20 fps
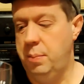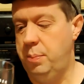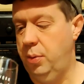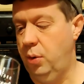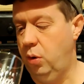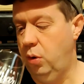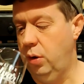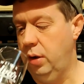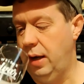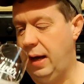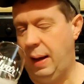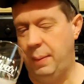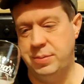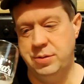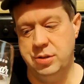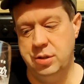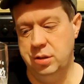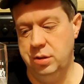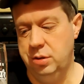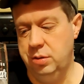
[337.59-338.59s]
but
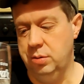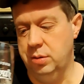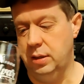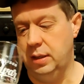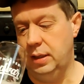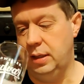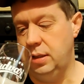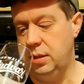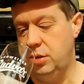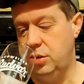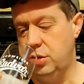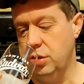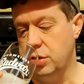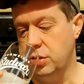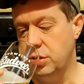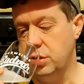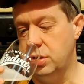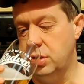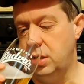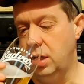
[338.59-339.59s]
absolutely
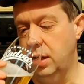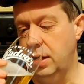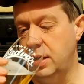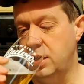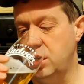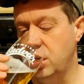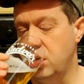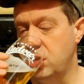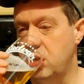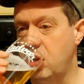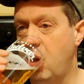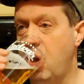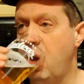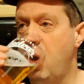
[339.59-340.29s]
just delicious.